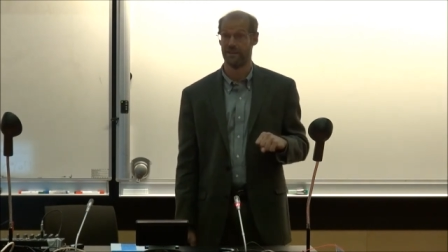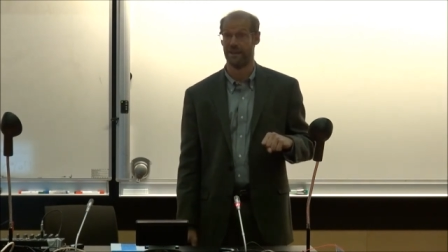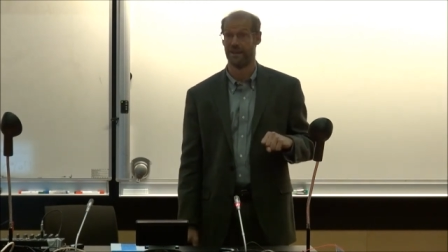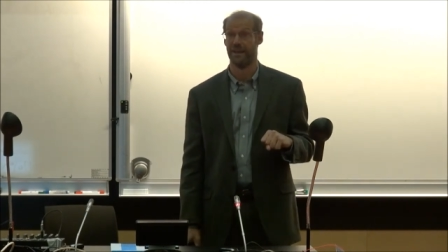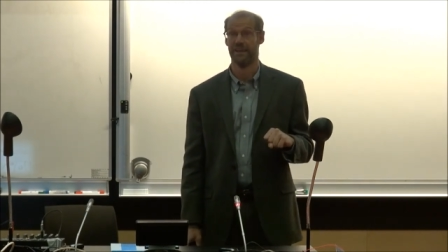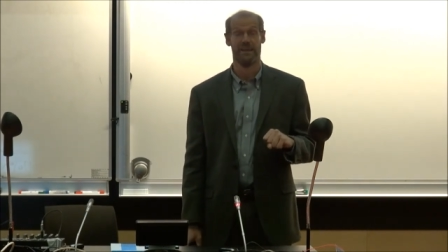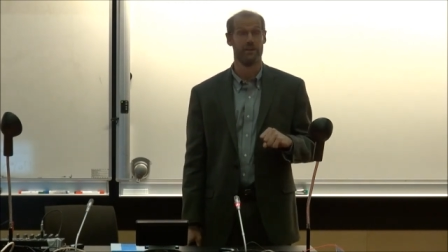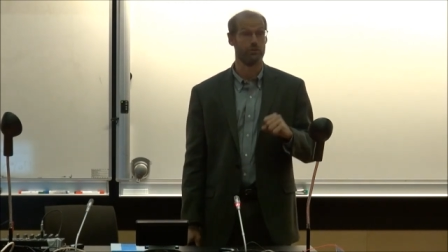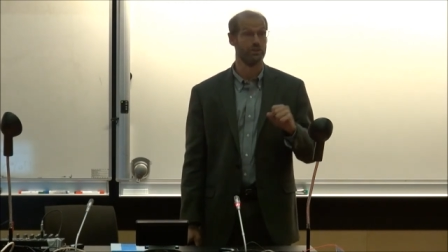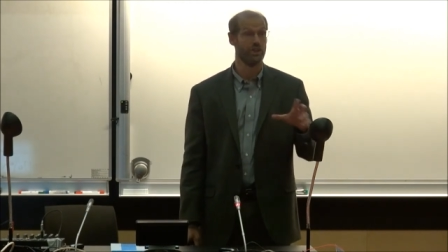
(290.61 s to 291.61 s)
Uh,
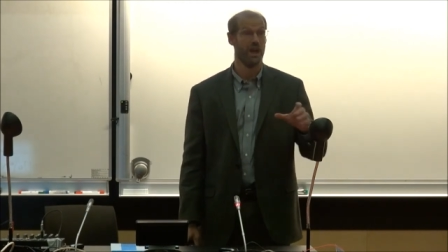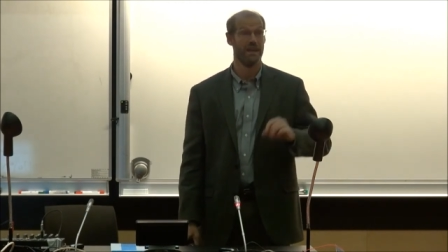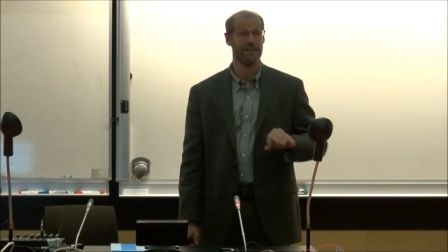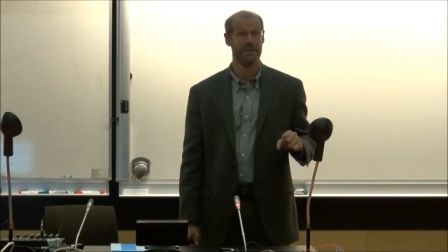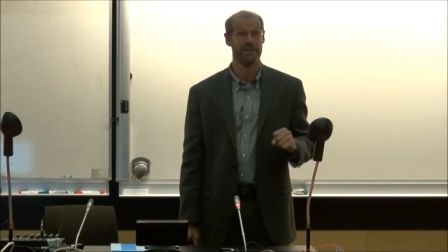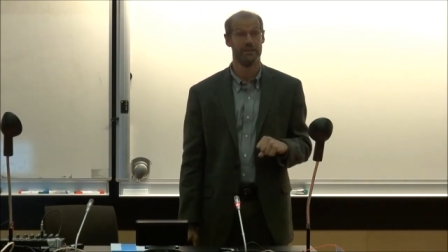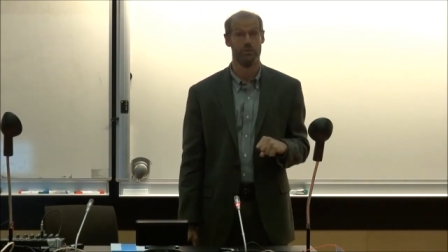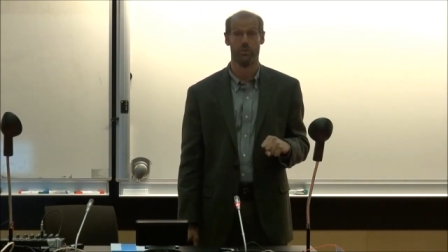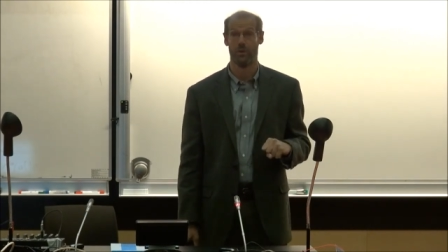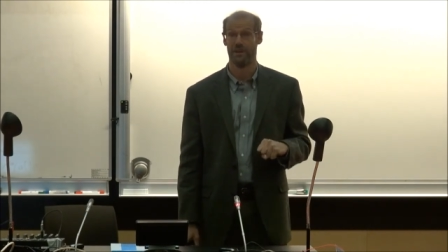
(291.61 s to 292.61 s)
Rajan
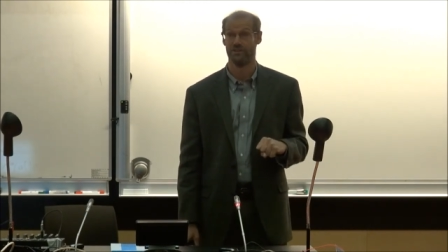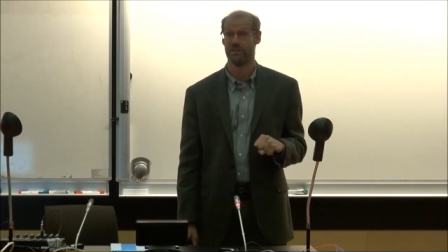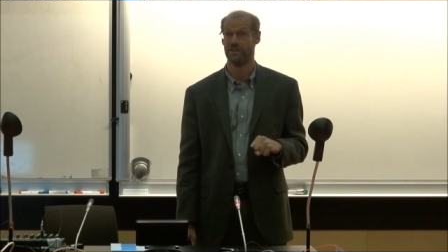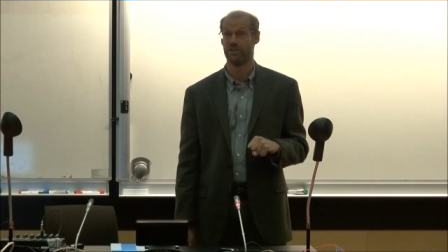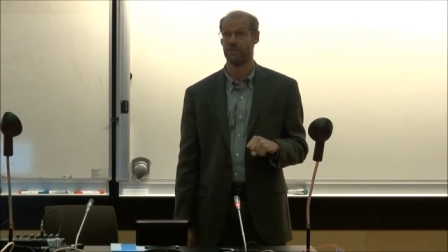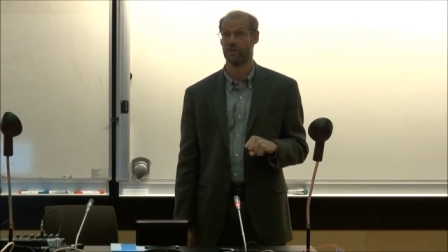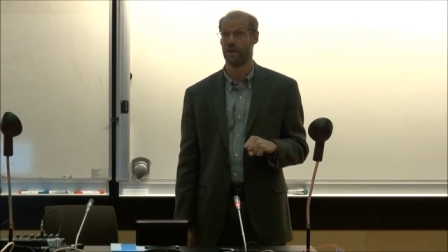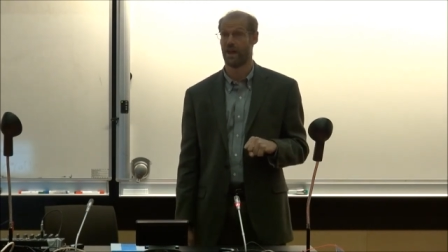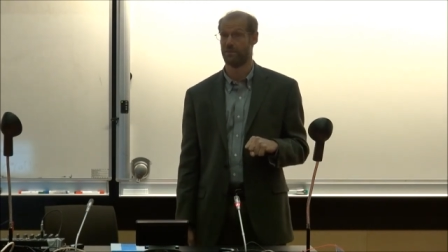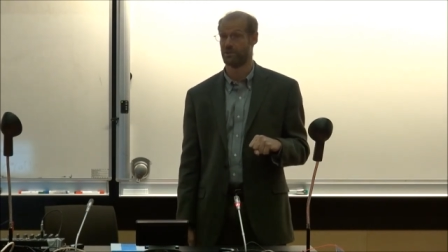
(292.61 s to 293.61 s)
was the chief
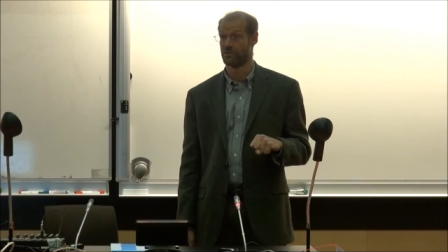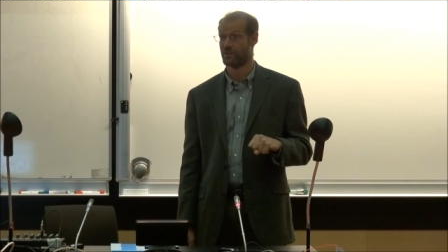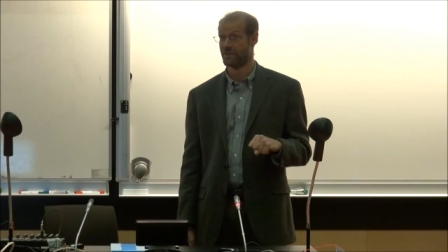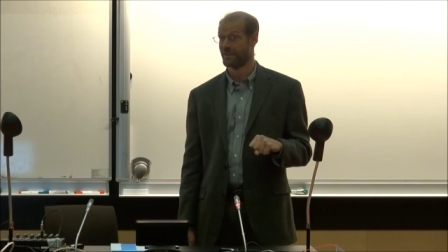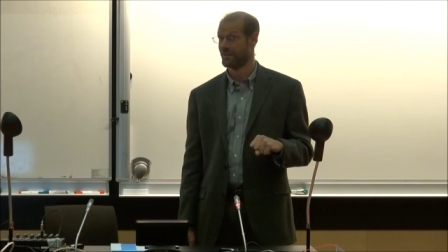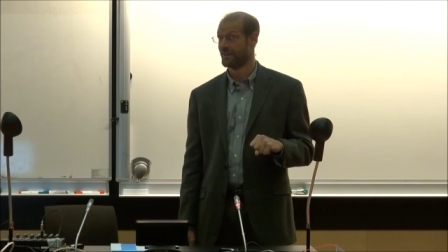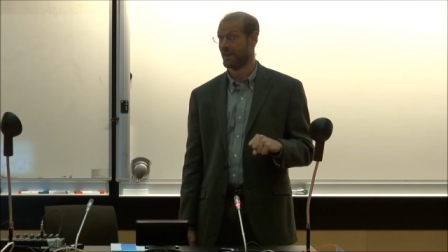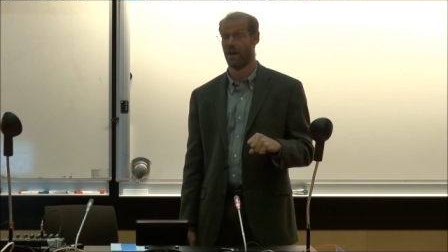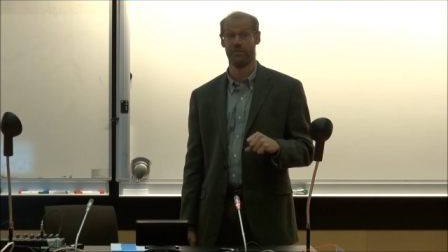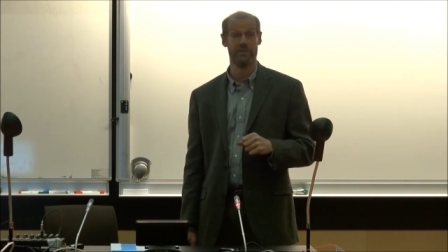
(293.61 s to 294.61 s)
economist
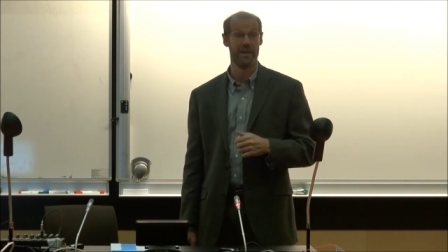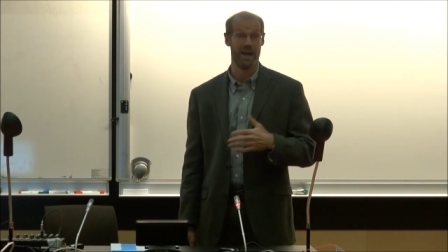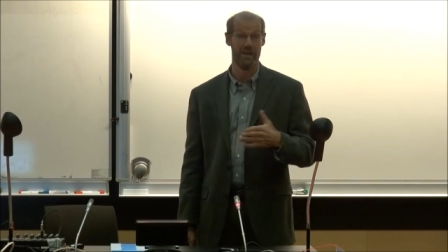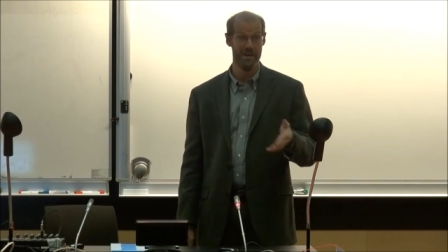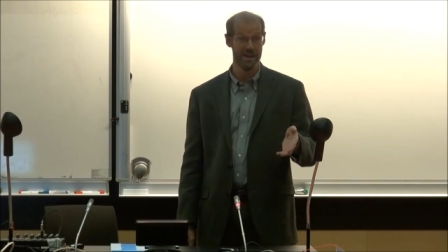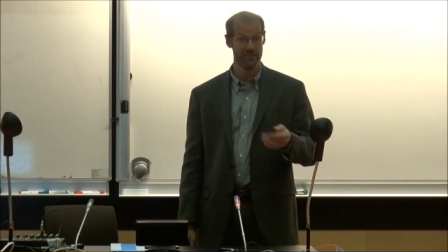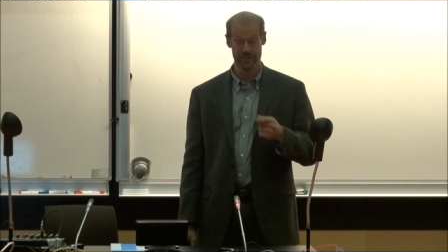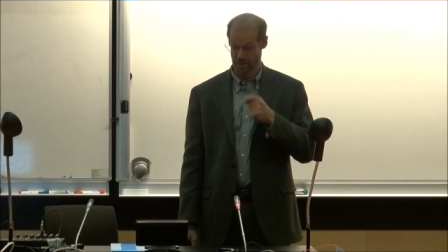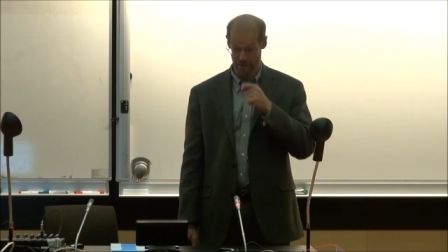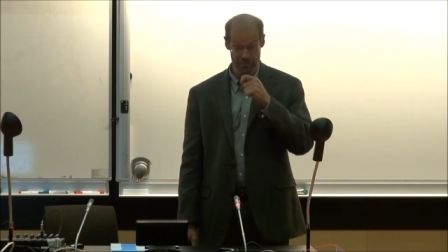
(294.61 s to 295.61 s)
of the IMF,
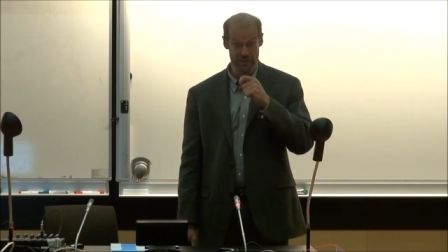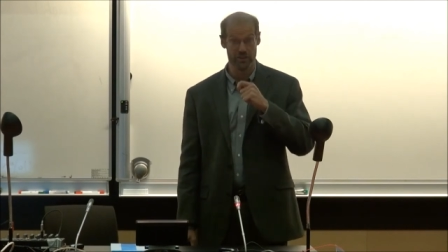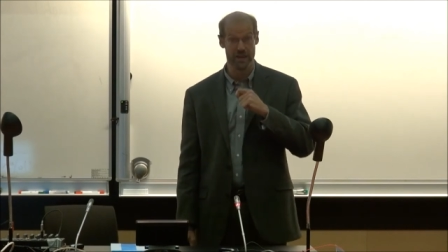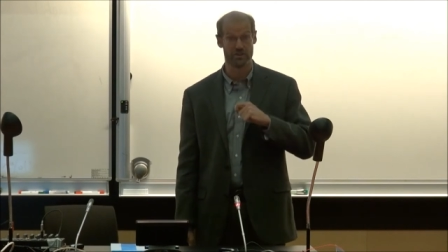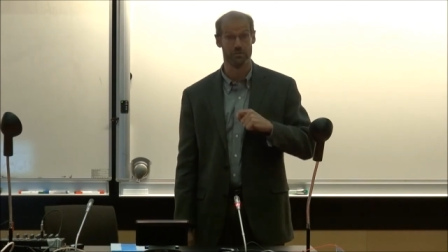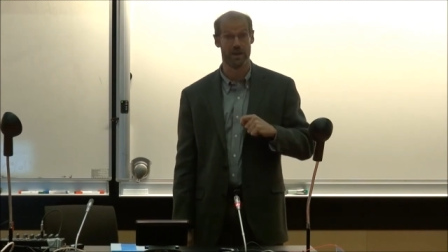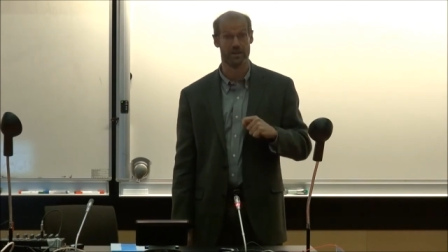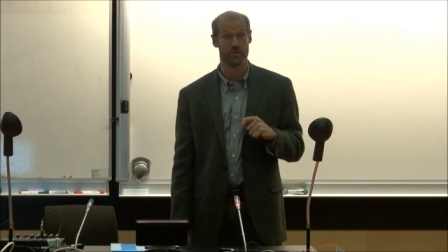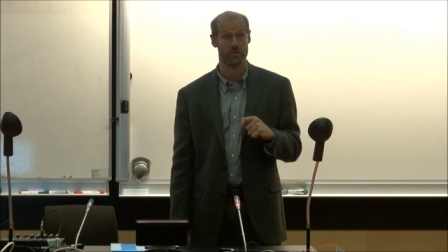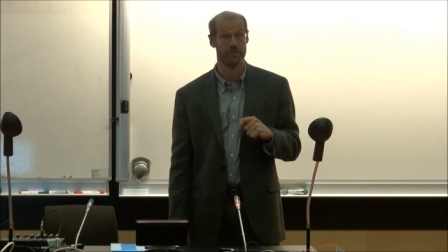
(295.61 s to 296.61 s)
of the International
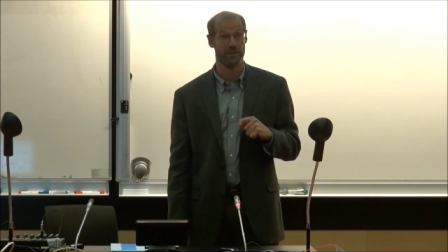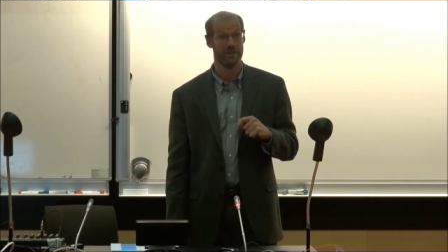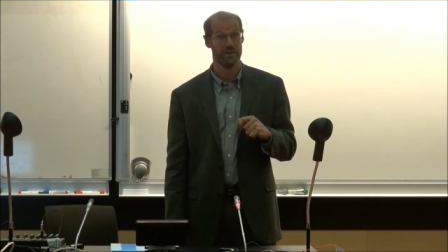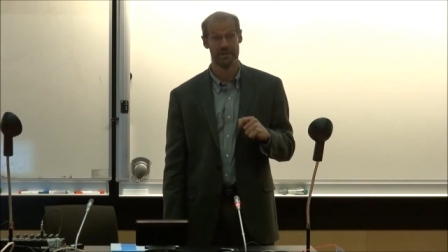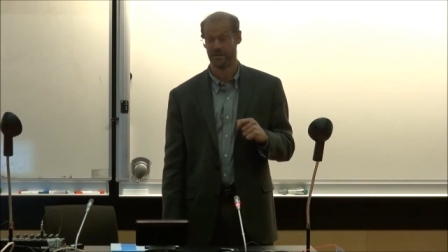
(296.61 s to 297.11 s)
Monetary Fund.